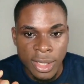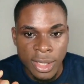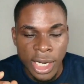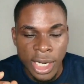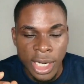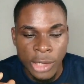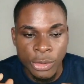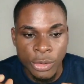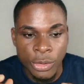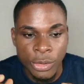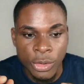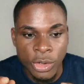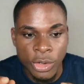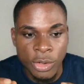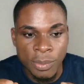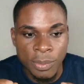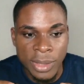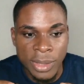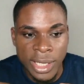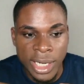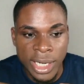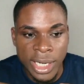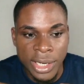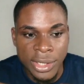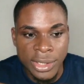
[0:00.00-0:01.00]
and you're going to be
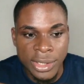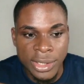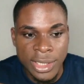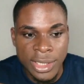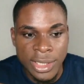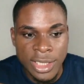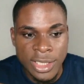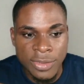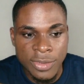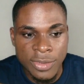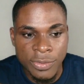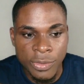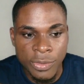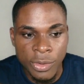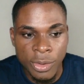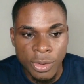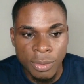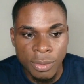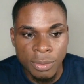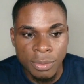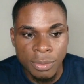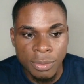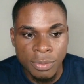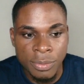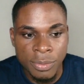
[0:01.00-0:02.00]
hearing this
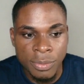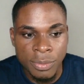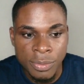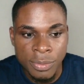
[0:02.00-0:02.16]
from